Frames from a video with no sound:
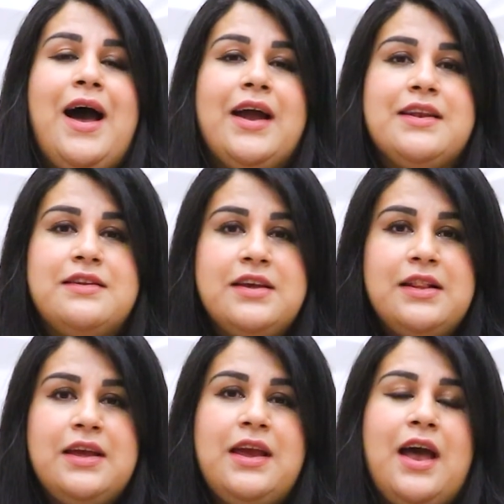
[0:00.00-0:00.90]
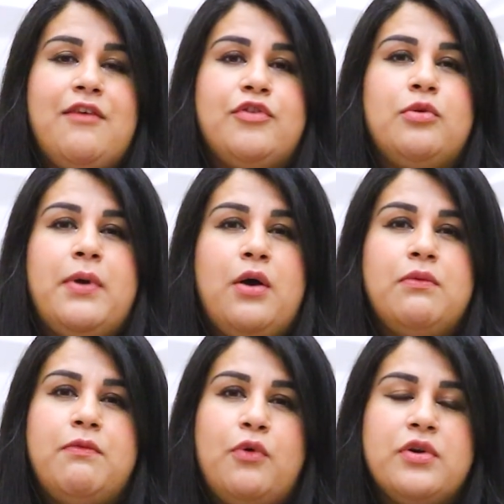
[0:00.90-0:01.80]
Ideally, after
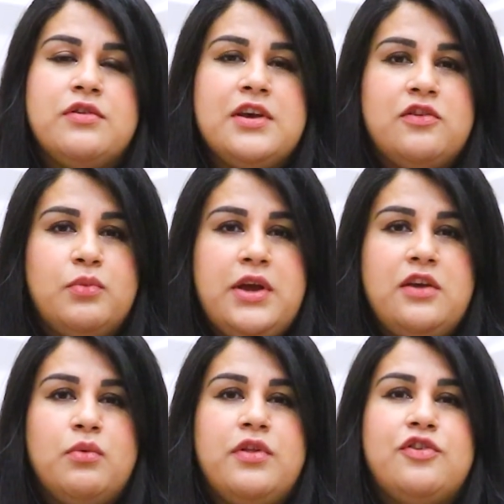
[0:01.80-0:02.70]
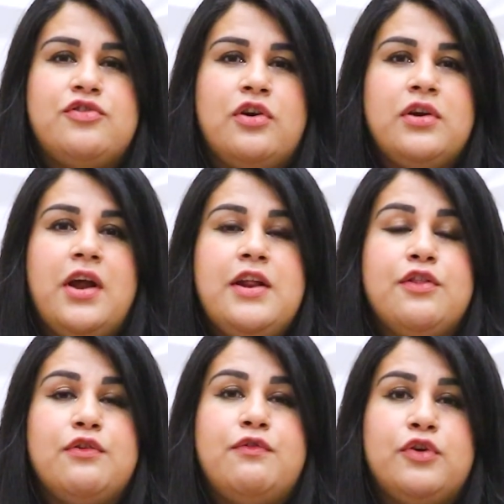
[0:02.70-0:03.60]
about 4 to 6 weeks, when they start getting
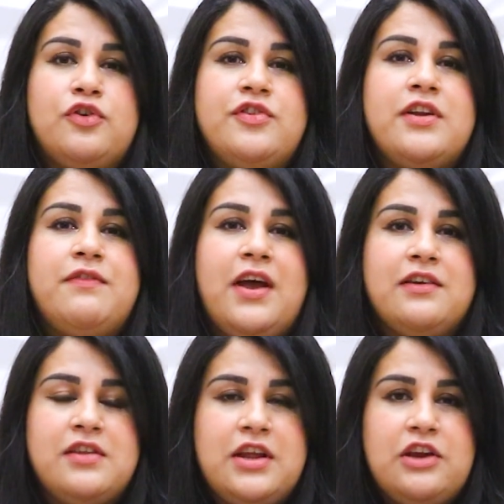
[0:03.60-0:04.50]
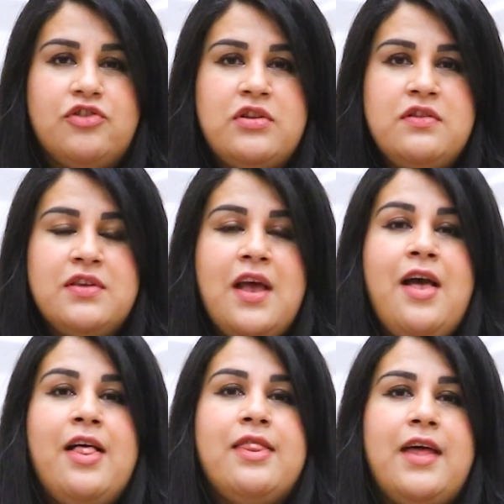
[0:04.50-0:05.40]
their first set of vaccinations,
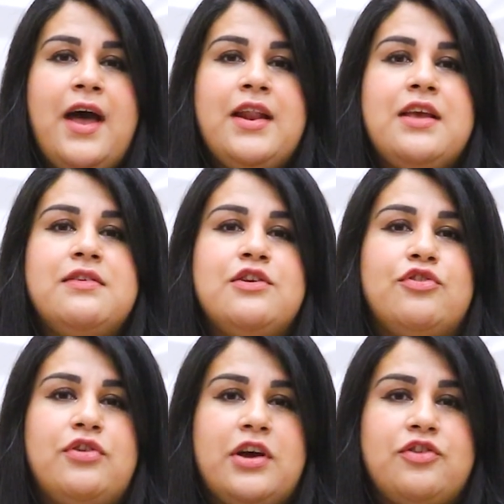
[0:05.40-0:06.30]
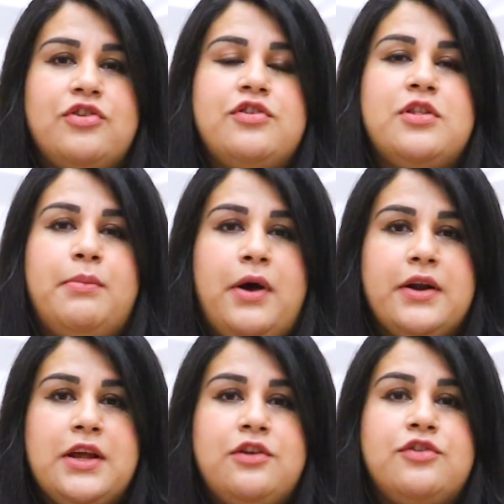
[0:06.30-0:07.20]
that is introduction to the
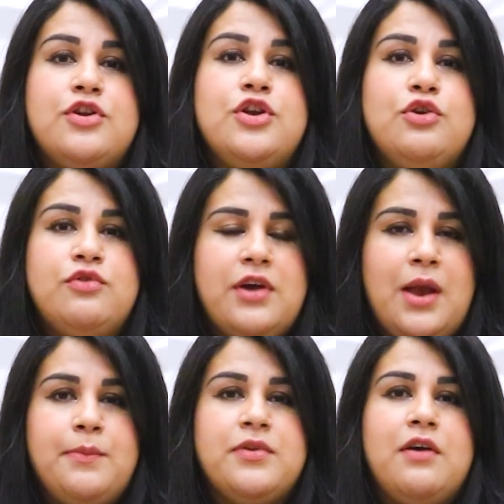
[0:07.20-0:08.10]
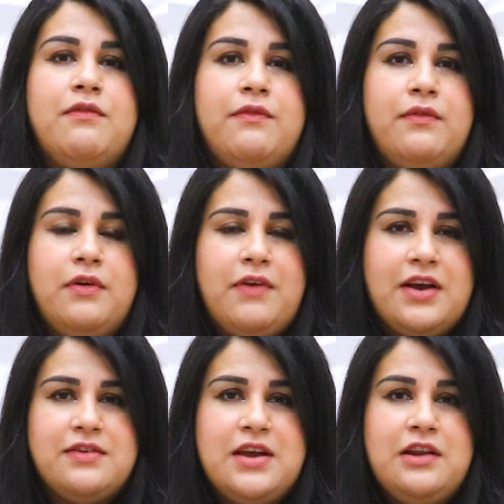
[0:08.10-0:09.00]
body to new types of
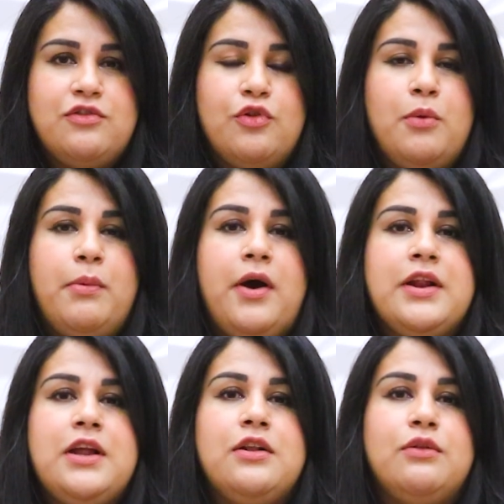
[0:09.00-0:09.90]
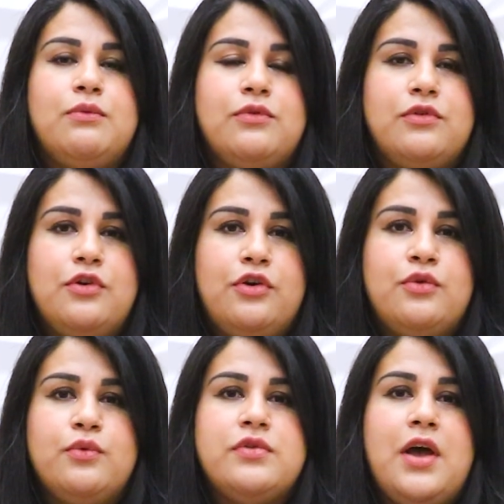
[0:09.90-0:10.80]
vaccines. So their body
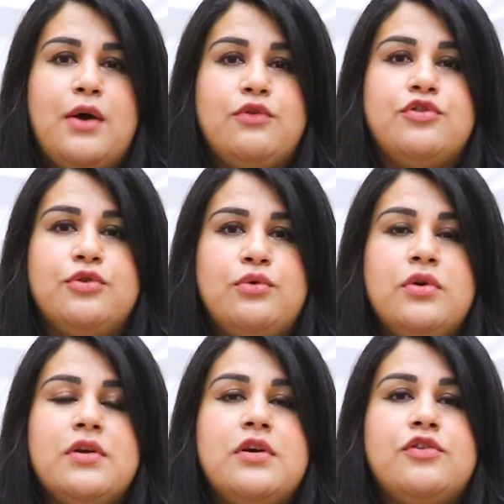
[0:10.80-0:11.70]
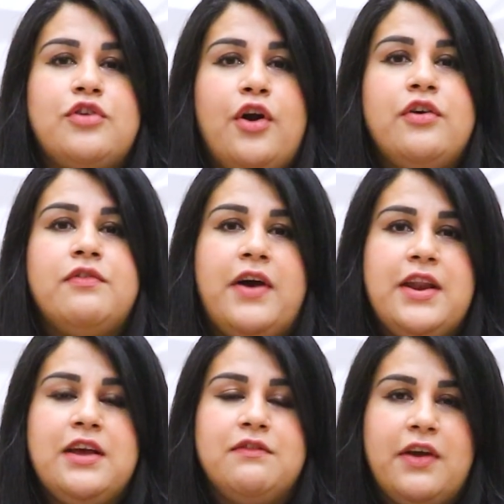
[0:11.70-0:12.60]
knows how to start
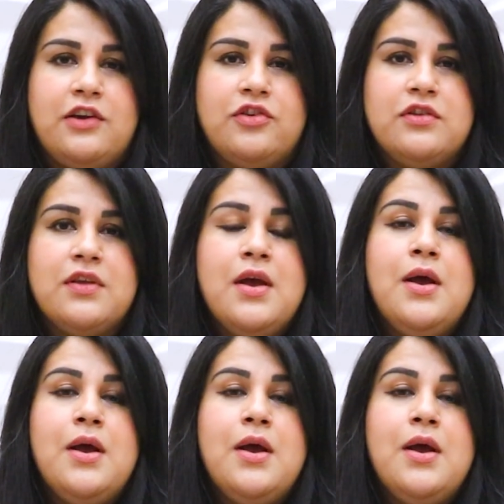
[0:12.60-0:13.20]
fighting infections.